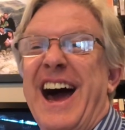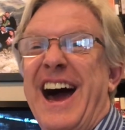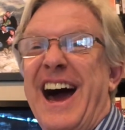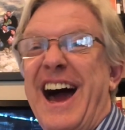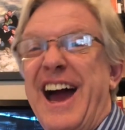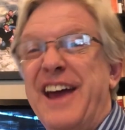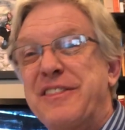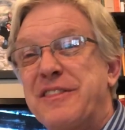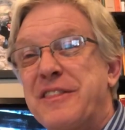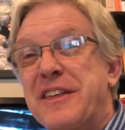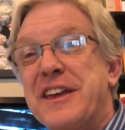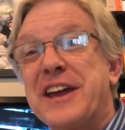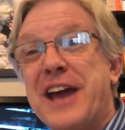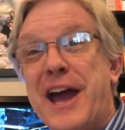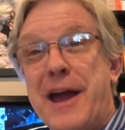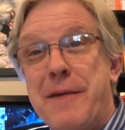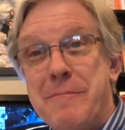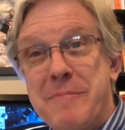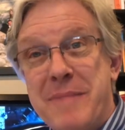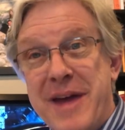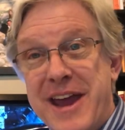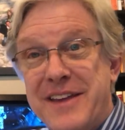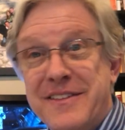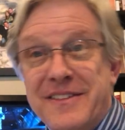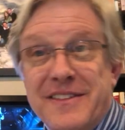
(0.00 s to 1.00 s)
I think I
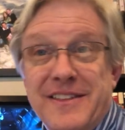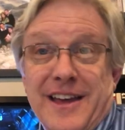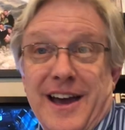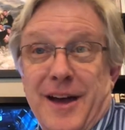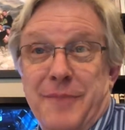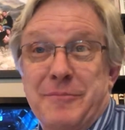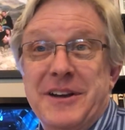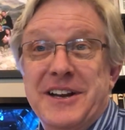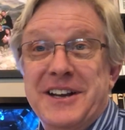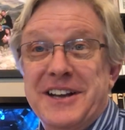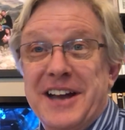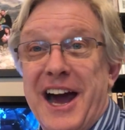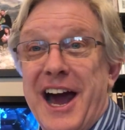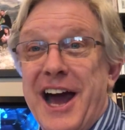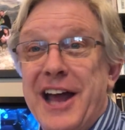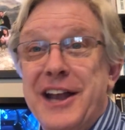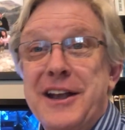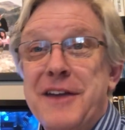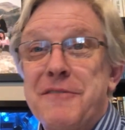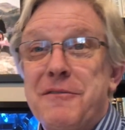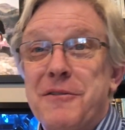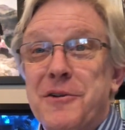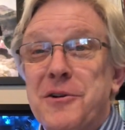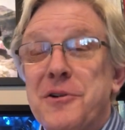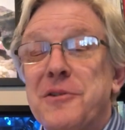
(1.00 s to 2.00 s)

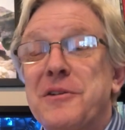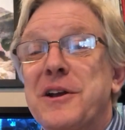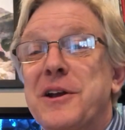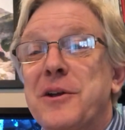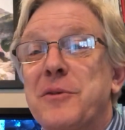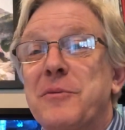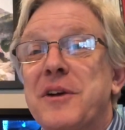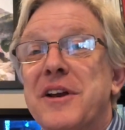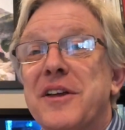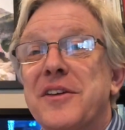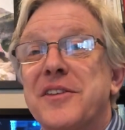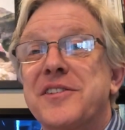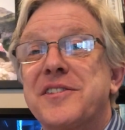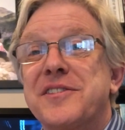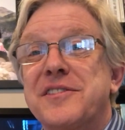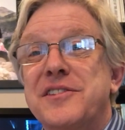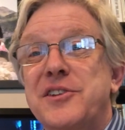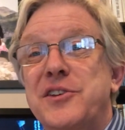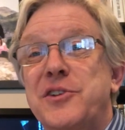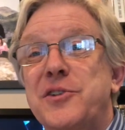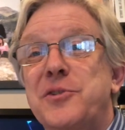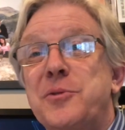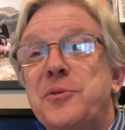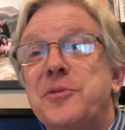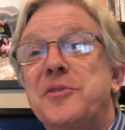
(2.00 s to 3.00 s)
never heard anyone else
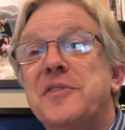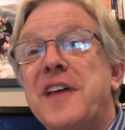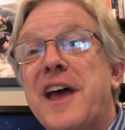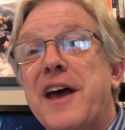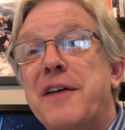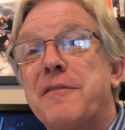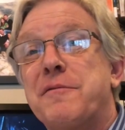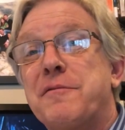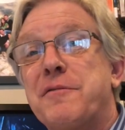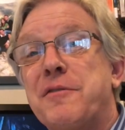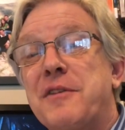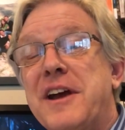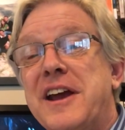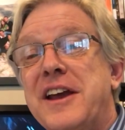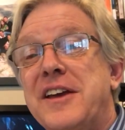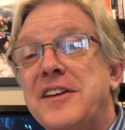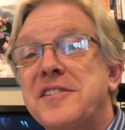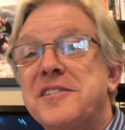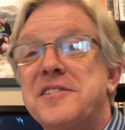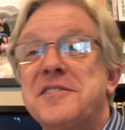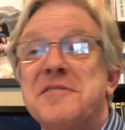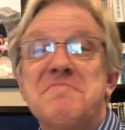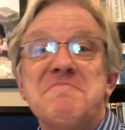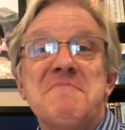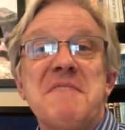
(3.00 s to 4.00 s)
use that
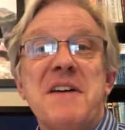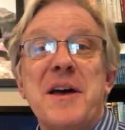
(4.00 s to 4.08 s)
phrase.